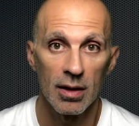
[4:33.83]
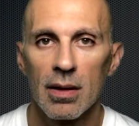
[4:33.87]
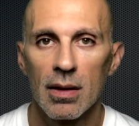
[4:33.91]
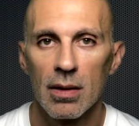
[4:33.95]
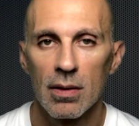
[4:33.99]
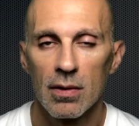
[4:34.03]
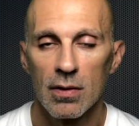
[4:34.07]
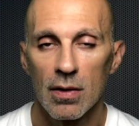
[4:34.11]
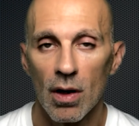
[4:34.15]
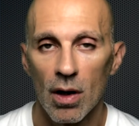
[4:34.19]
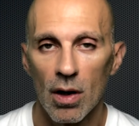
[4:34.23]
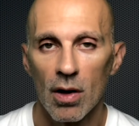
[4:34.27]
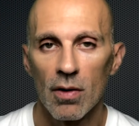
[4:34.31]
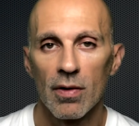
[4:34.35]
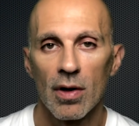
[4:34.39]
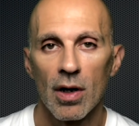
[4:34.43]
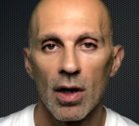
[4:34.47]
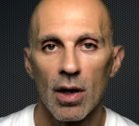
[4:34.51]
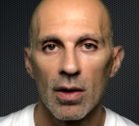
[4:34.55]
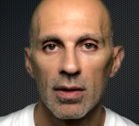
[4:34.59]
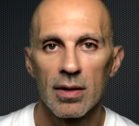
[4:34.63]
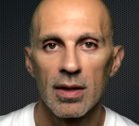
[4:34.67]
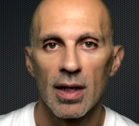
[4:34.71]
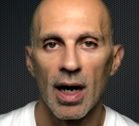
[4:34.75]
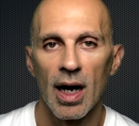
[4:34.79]
So
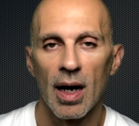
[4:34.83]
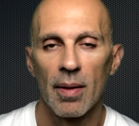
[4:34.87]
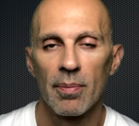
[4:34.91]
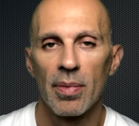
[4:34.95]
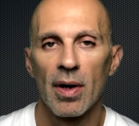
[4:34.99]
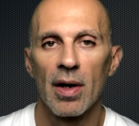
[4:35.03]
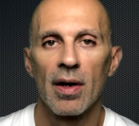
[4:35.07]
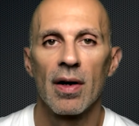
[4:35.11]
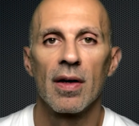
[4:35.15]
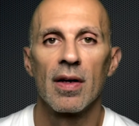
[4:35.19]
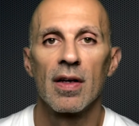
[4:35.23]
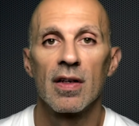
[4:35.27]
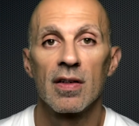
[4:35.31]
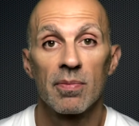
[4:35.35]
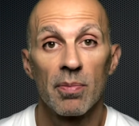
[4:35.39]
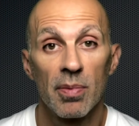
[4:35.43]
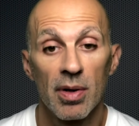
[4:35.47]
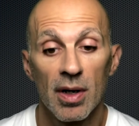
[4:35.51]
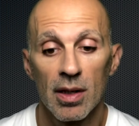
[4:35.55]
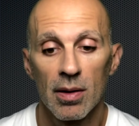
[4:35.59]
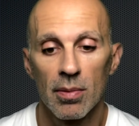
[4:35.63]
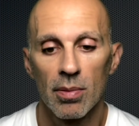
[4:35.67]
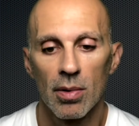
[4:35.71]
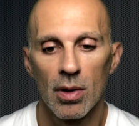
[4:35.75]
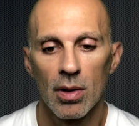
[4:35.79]
overall the upper is
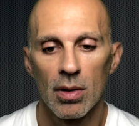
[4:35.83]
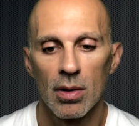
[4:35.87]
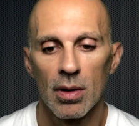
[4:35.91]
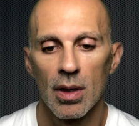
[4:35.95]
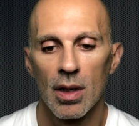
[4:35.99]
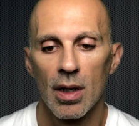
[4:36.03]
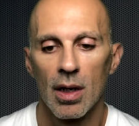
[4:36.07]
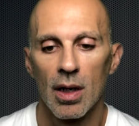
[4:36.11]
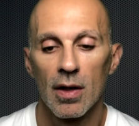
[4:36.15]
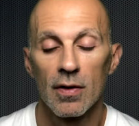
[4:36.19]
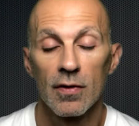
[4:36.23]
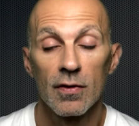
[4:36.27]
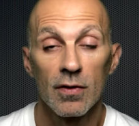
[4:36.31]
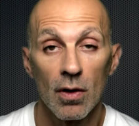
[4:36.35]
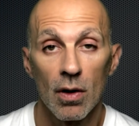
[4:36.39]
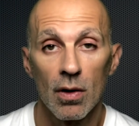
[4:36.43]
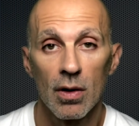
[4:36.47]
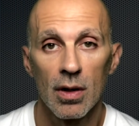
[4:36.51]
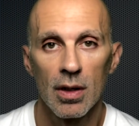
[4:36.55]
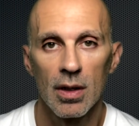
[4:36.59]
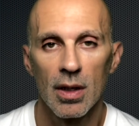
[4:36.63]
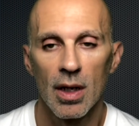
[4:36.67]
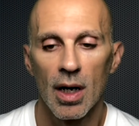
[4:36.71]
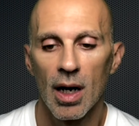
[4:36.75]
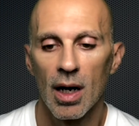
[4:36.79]
breathable,
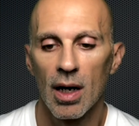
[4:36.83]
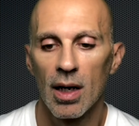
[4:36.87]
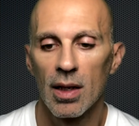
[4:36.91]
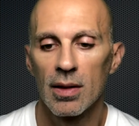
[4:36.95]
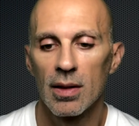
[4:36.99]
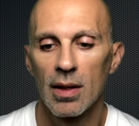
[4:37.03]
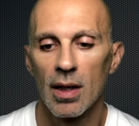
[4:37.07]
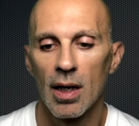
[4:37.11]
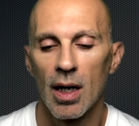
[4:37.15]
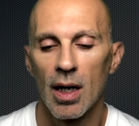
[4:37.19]
solid, and